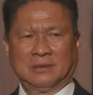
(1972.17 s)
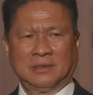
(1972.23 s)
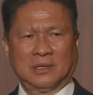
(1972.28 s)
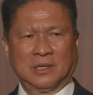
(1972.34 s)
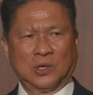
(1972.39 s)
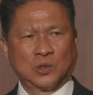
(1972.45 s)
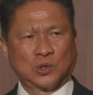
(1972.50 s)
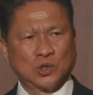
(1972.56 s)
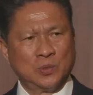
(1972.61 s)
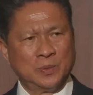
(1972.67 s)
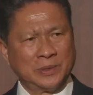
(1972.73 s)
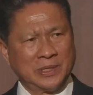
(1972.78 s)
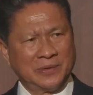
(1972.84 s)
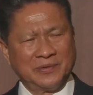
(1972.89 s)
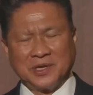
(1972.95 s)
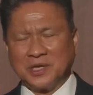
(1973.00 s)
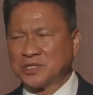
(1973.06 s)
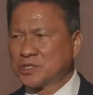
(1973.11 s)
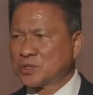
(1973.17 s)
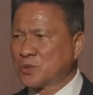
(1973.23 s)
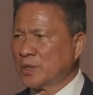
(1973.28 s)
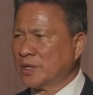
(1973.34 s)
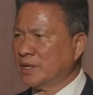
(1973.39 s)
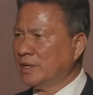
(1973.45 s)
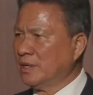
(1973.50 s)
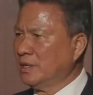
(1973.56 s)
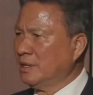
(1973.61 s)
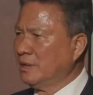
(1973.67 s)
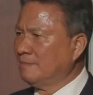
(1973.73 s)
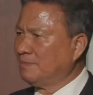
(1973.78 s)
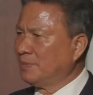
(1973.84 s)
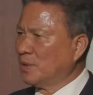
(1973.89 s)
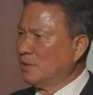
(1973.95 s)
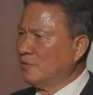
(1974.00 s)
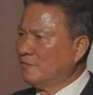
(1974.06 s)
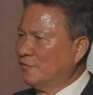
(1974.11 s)
automotive industry,
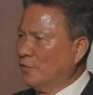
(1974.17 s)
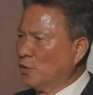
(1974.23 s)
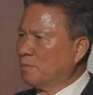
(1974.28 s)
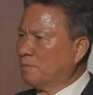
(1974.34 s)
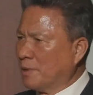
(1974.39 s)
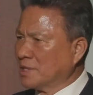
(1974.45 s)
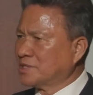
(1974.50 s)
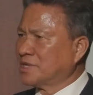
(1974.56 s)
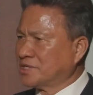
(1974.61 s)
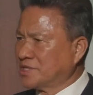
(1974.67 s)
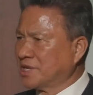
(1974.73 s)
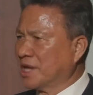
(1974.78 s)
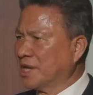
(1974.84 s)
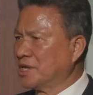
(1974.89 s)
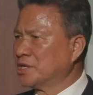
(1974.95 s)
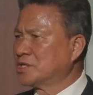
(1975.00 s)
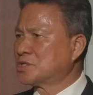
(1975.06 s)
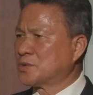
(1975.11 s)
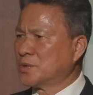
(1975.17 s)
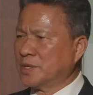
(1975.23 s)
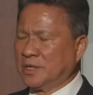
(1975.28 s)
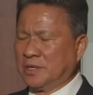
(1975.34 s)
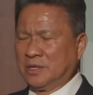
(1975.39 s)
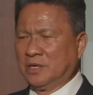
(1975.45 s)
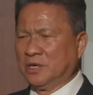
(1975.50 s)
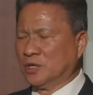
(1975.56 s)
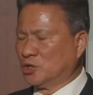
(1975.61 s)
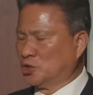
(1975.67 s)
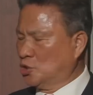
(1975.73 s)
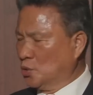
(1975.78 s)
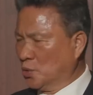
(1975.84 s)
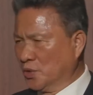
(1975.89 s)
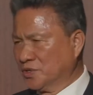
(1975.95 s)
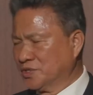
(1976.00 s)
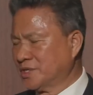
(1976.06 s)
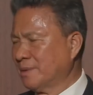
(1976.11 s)
food processing industry,
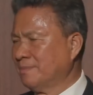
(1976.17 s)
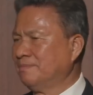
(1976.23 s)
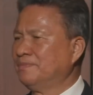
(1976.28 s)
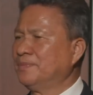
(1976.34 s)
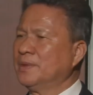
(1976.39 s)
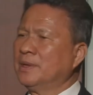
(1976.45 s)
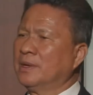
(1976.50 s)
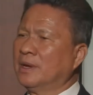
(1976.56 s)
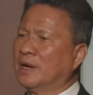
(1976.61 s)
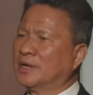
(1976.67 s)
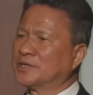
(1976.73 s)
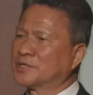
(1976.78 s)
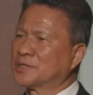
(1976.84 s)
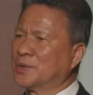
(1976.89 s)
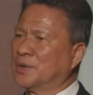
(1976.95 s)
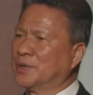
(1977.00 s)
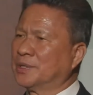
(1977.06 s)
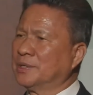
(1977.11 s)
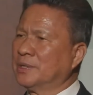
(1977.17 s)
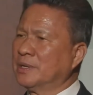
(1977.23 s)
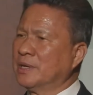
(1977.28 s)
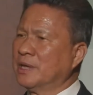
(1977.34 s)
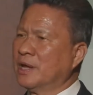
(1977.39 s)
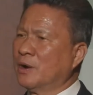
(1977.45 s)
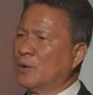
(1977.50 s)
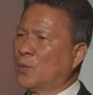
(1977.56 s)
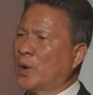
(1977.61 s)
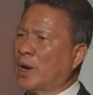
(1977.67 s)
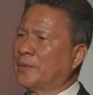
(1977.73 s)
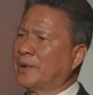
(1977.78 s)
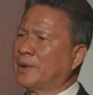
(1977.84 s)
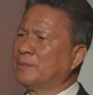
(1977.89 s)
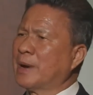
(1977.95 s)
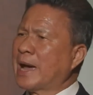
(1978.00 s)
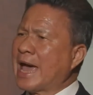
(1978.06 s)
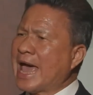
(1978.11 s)
tourism, and so on, where
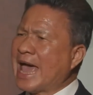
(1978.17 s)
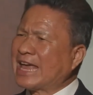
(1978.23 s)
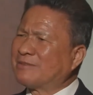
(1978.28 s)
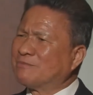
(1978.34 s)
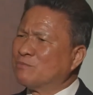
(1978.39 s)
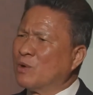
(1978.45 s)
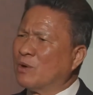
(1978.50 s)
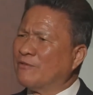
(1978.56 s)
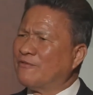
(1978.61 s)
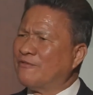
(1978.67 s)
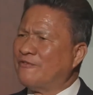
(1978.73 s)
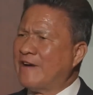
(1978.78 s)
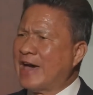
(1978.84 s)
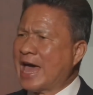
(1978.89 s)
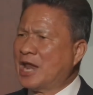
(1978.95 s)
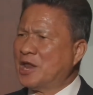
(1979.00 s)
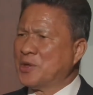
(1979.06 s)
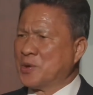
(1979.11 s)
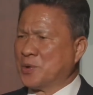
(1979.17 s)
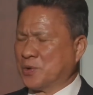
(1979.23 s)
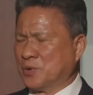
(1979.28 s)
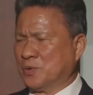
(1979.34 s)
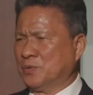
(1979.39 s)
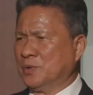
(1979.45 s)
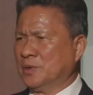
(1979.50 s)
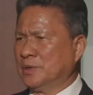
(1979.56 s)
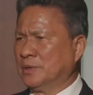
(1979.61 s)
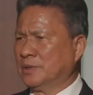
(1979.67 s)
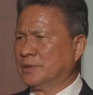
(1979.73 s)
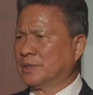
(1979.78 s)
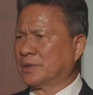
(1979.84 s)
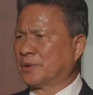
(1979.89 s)
we add more value, you know,